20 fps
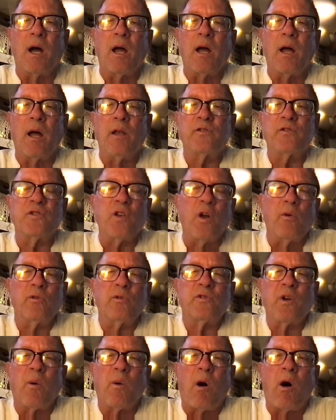
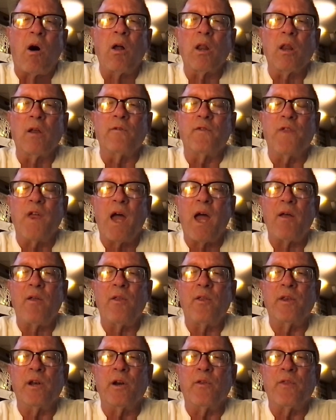so all of that,
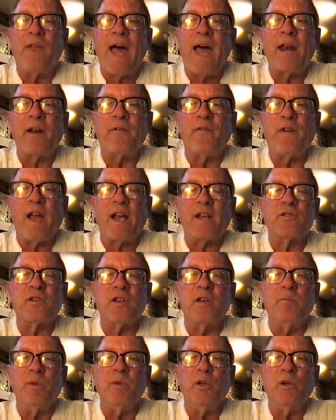that affects
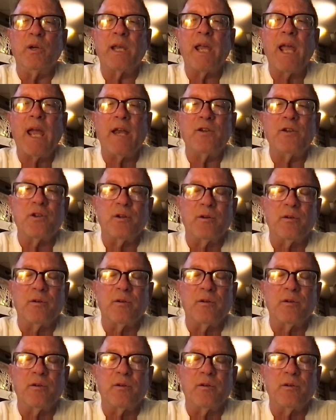communication.